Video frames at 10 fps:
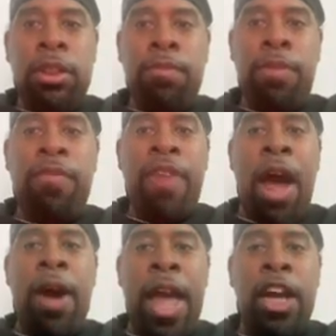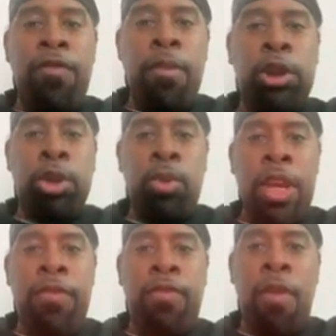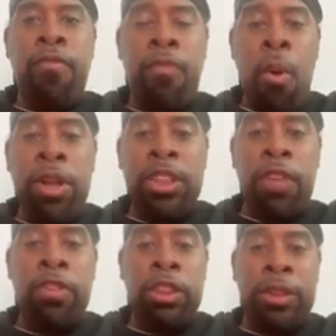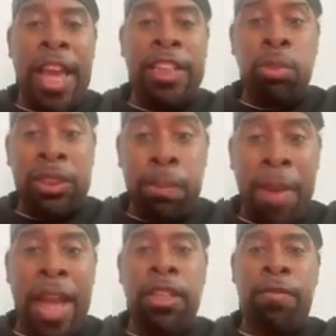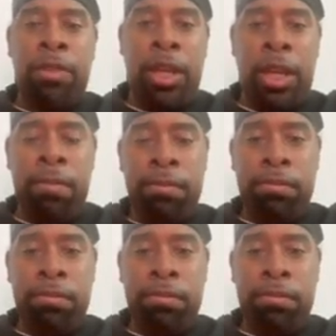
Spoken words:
been found hanging from a tree from 4 different states, respectively.